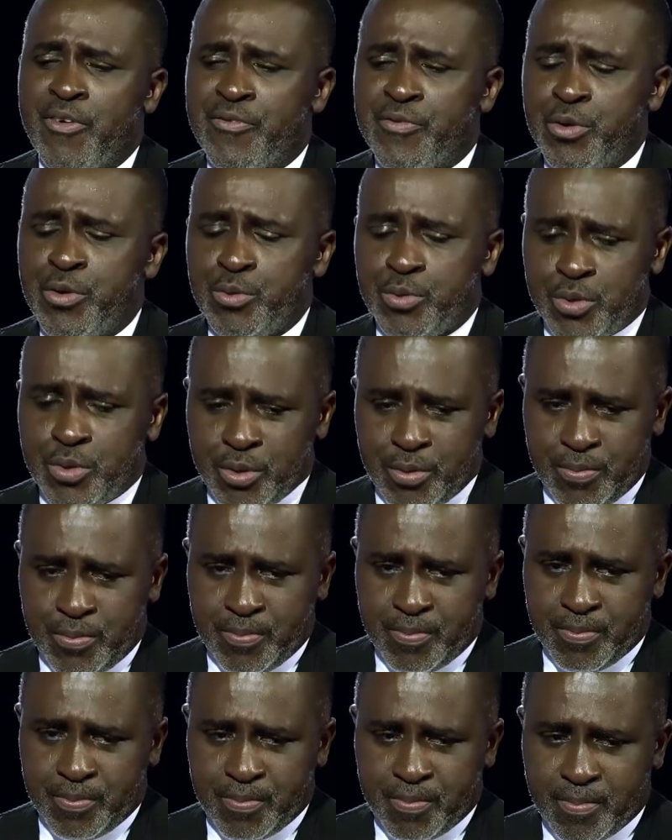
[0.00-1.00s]
a fruit?
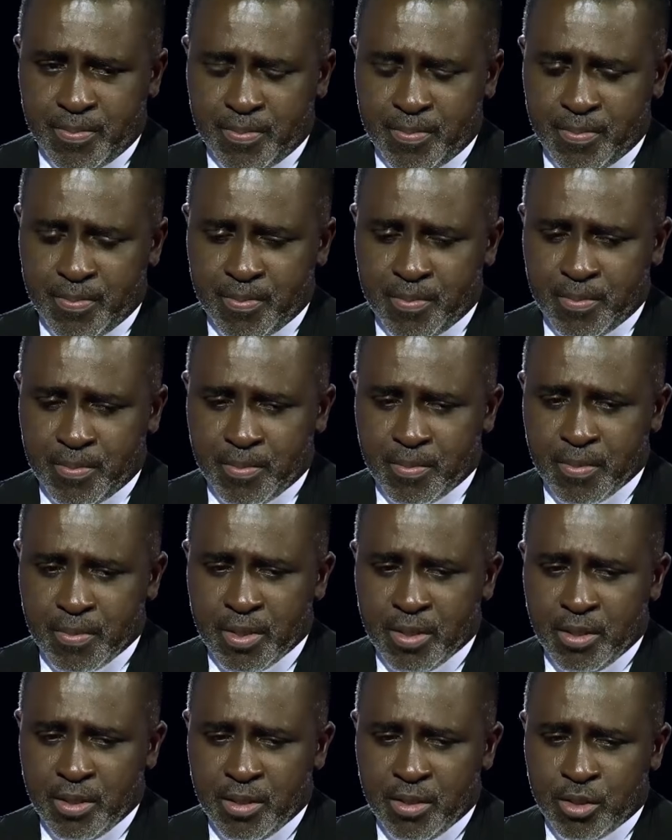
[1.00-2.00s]

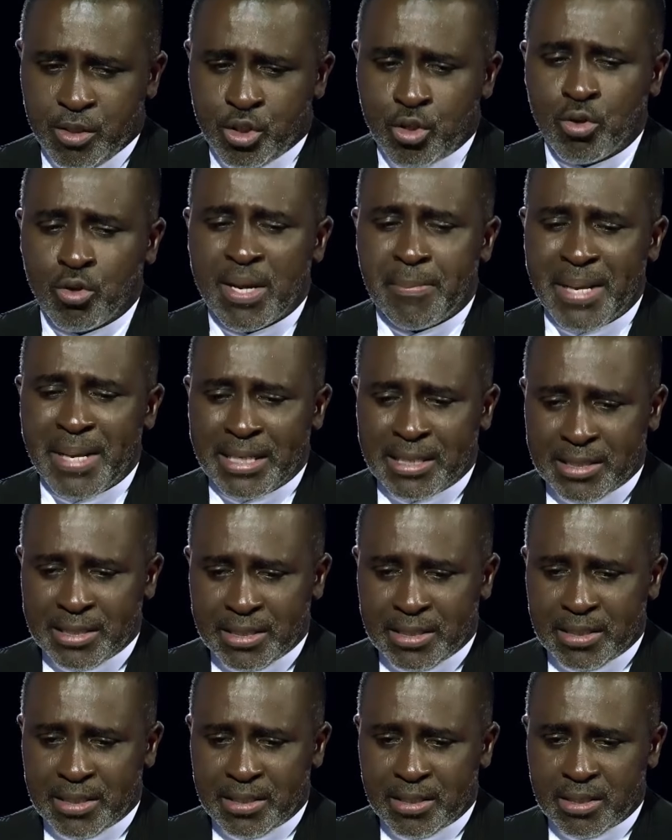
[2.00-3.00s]
Soda melon,
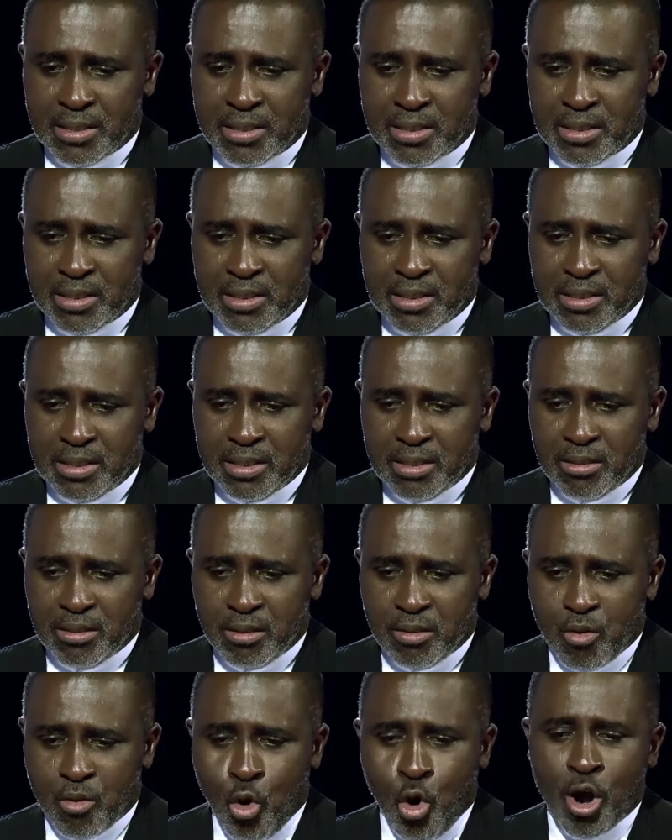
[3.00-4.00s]

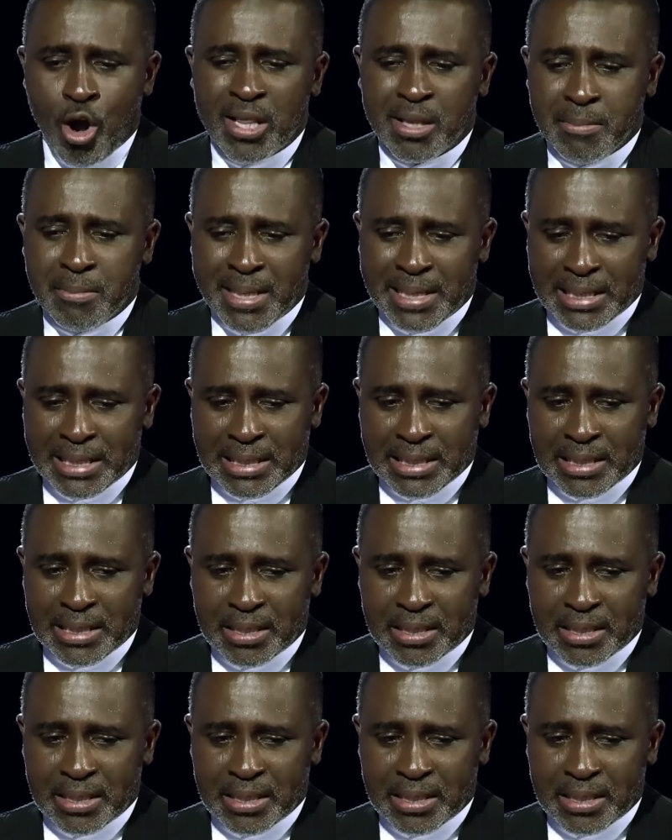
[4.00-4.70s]
oil melon,